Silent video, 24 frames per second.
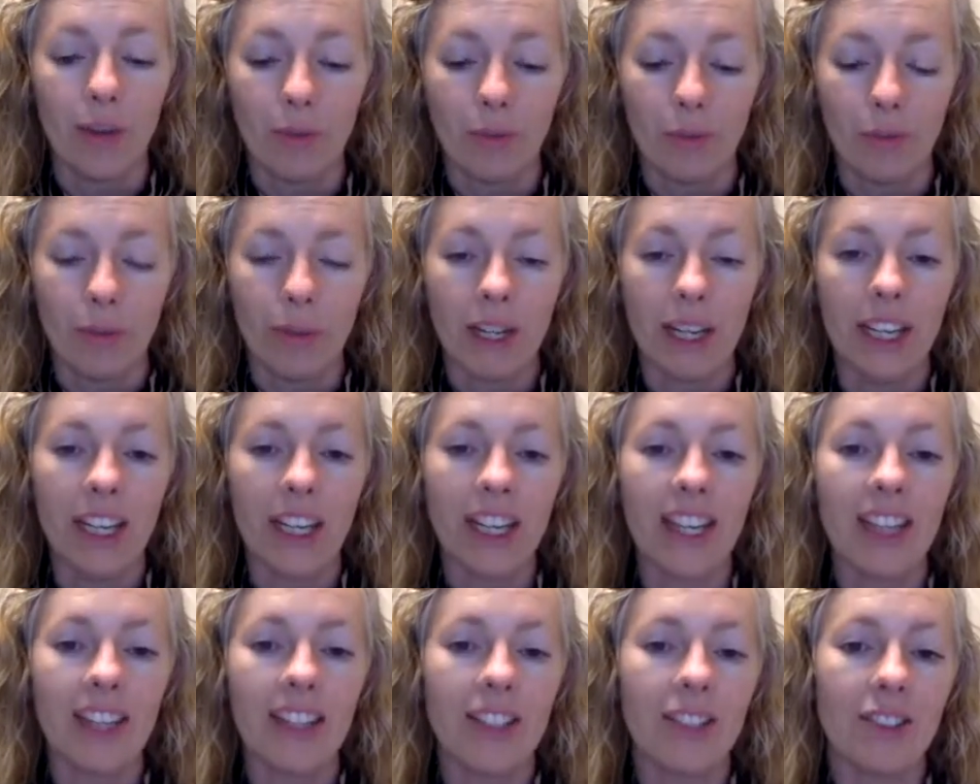
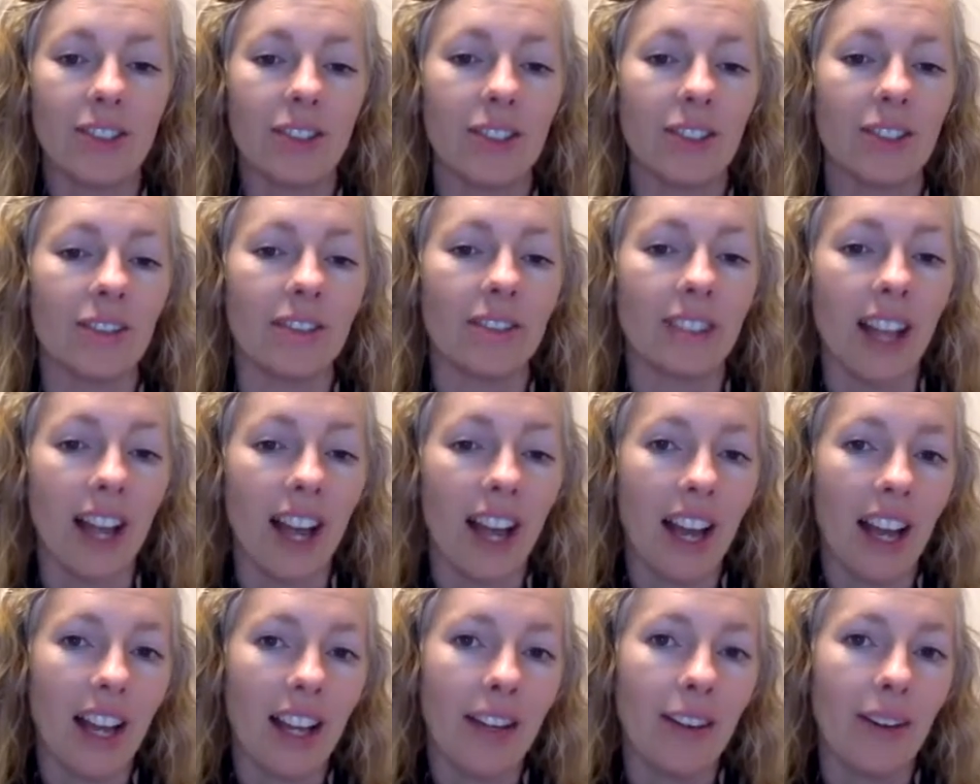We used a
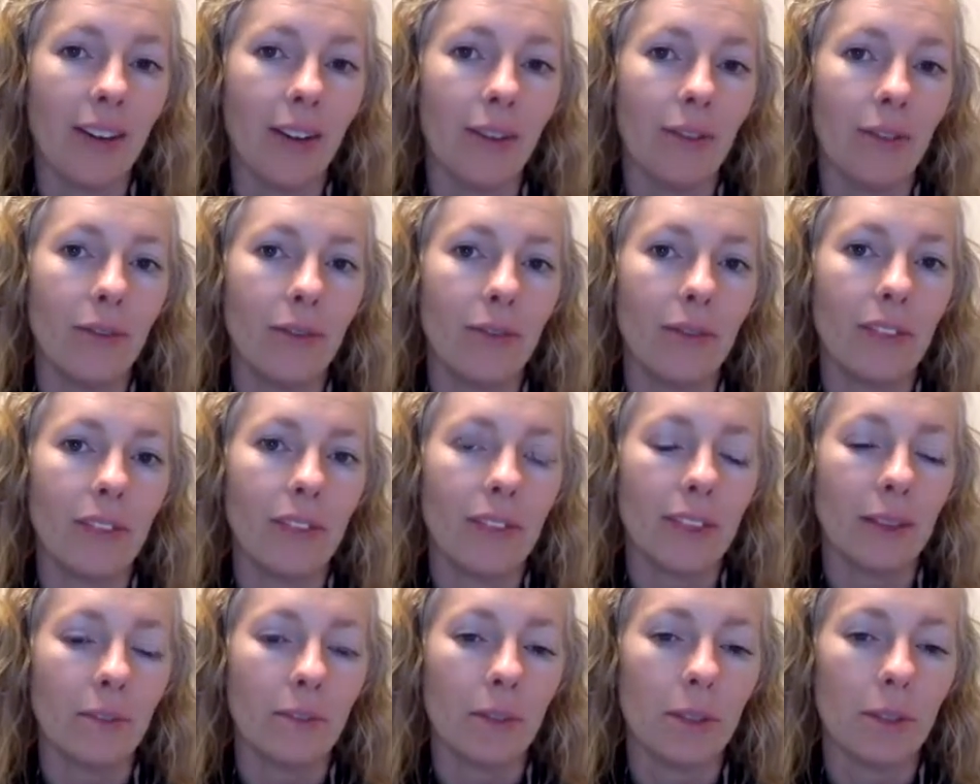lot of
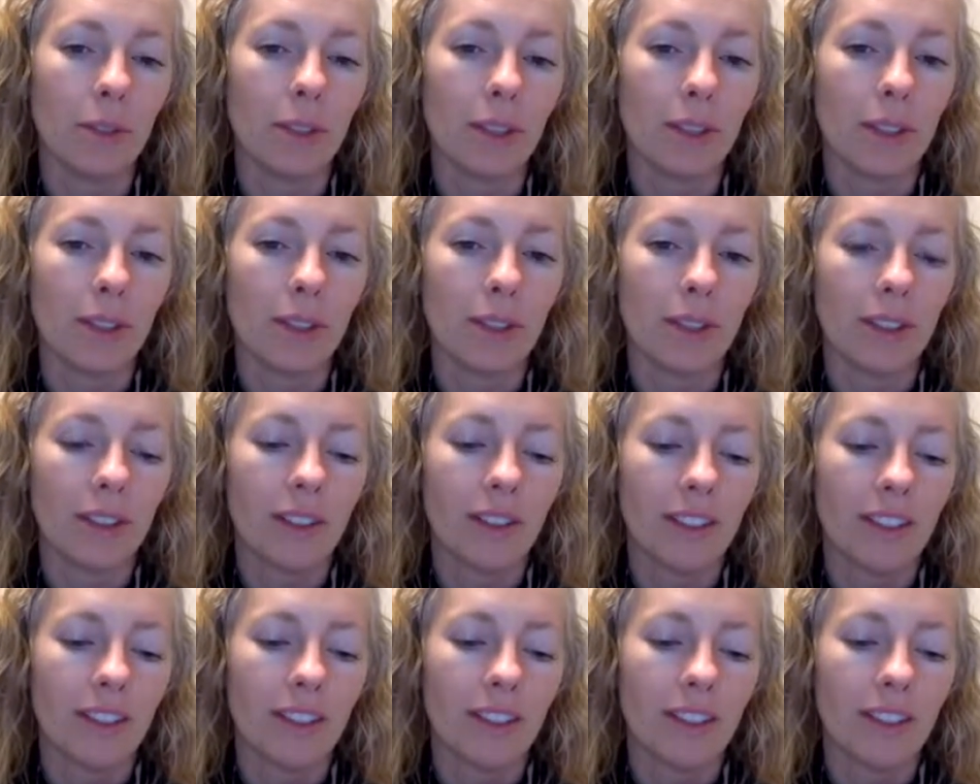similar